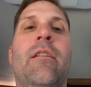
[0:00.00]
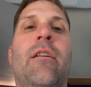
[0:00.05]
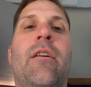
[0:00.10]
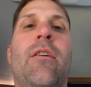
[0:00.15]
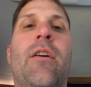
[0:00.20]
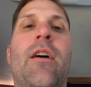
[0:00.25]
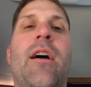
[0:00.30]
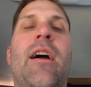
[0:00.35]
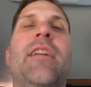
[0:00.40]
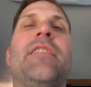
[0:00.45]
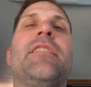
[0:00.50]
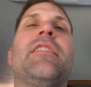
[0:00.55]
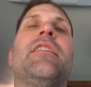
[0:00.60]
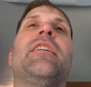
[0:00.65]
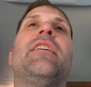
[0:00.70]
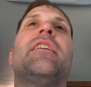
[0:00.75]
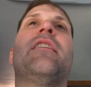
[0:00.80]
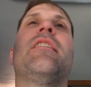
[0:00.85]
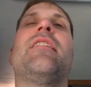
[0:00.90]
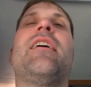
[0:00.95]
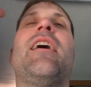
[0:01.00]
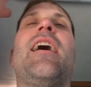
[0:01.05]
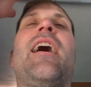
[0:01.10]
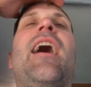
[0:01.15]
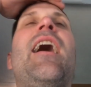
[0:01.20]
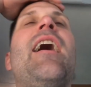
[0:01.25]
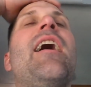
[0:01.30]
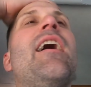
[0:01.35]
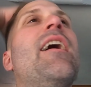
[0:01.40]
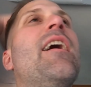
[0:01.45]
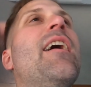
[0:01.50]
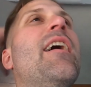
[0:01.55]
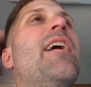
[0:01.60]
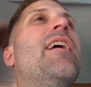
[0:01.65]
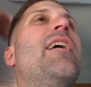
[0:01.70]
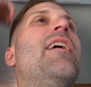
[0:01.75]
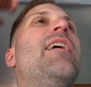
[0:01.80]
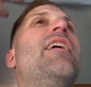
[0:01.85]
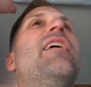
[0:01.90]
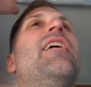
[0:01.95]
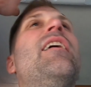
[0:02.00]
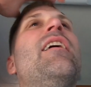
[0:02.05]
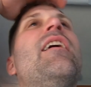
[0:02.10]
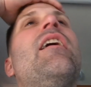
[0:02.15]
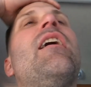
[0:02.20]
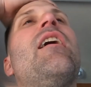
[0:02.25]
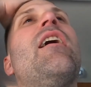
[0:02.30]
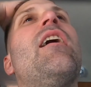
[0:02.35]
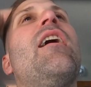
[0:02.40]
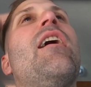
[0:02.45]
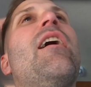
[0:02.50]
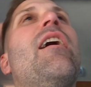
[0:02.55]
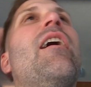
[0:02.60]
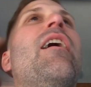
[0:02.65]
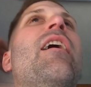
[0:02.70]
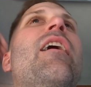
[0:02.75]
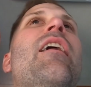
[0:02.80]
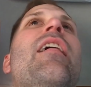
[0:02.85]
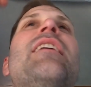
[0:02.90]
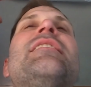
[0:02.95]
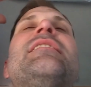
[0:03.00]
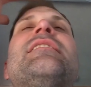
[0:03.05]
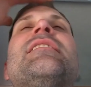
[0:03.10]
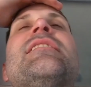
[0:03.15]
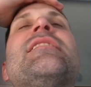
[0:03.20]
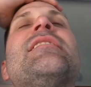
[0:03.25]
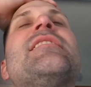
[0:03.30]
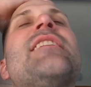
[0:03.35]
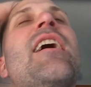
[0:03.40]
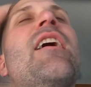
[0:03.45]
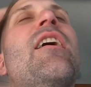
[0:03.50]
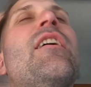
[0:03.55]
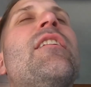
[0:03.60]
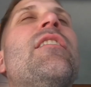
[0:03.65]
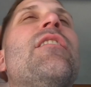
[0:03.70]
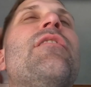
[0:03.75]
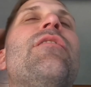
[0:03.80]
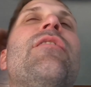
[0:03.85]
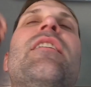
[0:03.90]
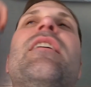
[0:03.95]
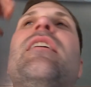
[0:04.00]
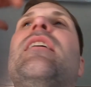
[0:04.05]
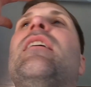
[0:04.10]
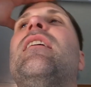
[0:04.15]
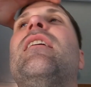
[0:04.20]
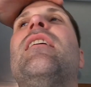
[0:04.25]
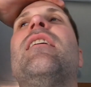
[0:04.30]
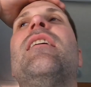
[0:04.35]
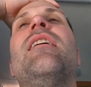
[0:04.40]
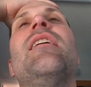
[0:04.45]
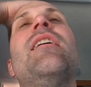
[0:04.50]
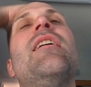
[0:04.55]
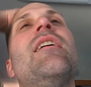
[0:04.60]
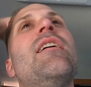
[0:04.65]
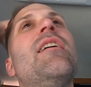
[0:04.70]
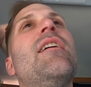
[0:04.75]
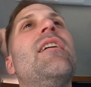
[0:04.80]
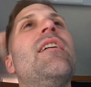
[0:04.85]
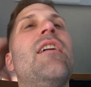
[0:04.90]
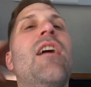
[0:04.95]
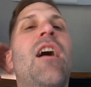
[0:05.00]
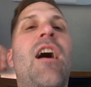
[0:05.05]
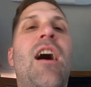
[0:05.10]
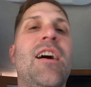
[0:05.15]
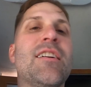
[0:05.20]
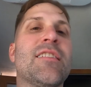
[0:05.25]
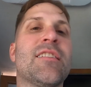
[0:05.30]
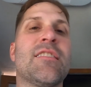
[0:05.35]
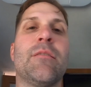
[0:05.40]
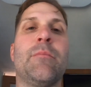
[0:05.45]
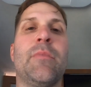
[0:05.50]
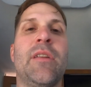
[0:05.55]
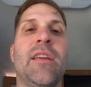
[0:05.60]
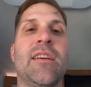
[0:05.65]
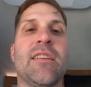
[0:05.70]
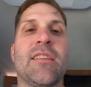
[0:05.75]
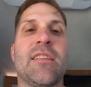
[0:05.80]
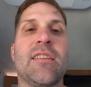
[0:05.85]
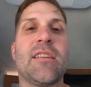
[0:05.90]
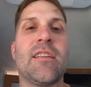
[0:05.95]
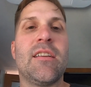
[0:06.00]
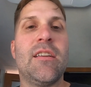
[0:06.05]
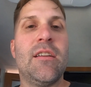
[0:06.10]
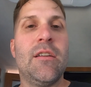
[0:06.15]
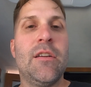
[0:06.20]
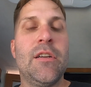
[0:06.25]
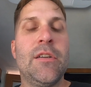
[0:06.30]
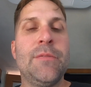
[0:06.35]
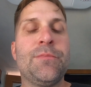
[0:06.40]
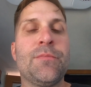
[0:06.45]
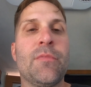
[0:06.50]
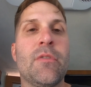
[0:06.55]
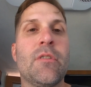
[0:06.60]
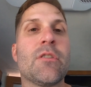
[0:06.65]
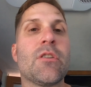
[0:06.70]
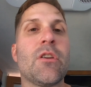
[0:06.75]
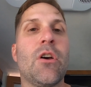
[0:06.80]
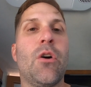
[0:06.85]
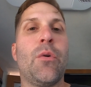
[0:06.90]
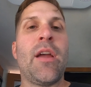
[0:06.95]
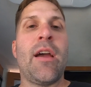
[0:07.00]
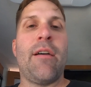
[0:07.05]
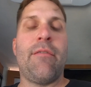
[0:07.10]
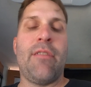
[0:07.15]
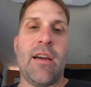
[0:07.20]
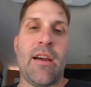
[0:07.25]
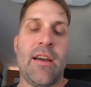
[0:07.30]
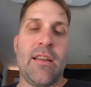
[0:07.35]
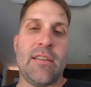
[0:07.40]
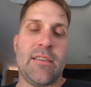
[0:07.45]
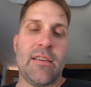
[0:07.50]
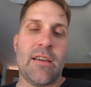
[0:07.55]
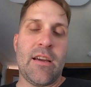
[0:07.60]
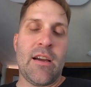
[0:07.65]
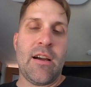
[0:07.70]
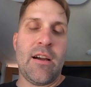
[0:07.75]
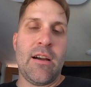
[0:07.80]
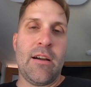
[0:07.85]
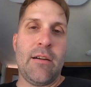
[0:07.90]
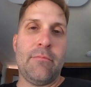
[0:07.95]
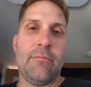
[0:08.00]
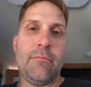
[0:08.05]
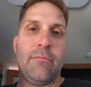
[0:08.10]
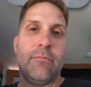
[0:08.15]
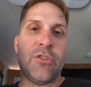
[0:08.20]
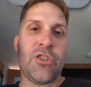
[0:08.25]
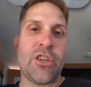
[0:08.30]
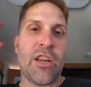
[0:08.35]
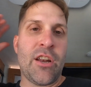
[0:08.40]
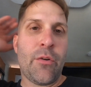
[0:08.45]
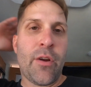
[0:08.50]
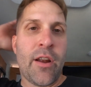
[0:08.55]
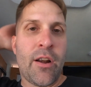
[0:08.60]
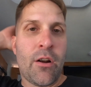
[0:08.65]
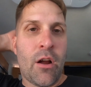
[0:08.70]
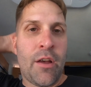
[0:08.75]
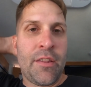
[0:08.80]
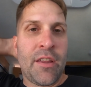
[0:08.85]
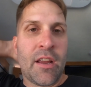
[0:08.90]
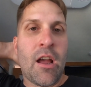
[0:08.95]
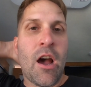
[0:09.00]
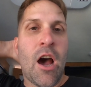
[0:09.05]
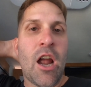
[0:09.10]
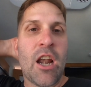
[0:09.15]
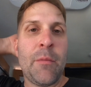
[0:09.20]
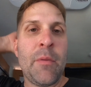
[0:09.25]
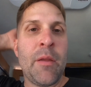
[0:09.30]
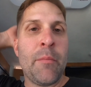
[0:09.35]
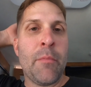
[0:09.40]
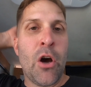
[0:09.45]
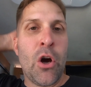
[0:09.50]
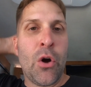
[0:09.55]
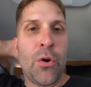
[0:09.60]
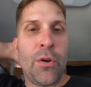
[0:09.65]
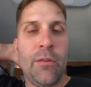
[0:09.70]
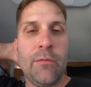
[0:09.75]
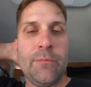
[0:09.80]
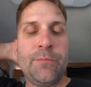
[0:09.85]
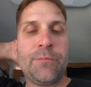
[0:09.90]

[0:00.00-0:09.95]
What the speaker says: All right, do you hear that? Ah, that's the sound of awesomeness. So we have that generator on economy mode.